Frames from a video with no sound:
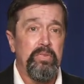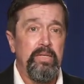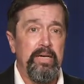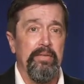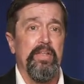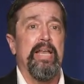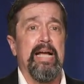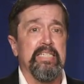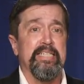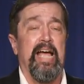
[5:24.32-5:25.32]
in the
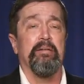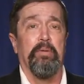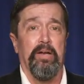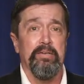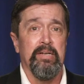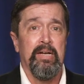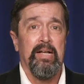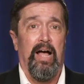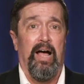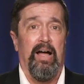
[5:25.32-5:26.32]
next segment,
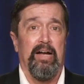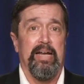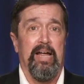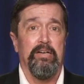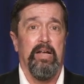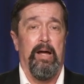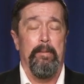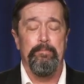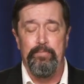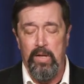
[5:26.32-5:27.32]
uh, again,
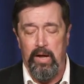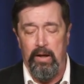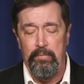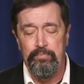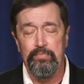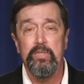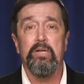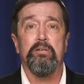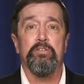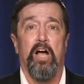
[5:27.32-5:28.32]
uh, uh
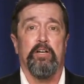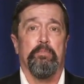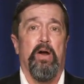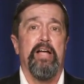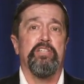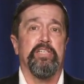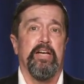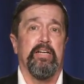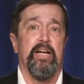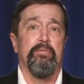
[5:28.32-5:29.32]
Dr. Price is going
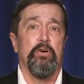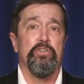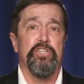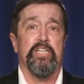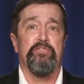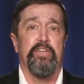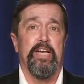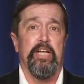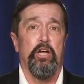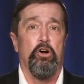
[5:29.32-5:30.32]
to cover six
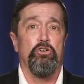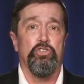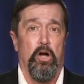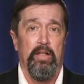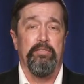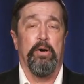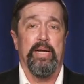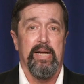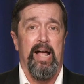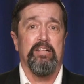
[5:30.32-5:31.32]
videos on the very
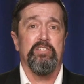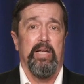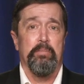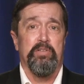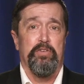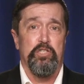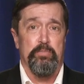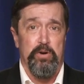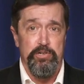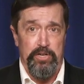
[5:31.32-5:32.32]
concepts of
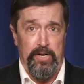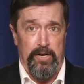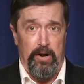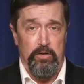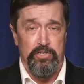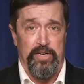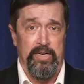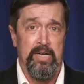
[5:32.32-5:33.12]
inspiration and inerrancy.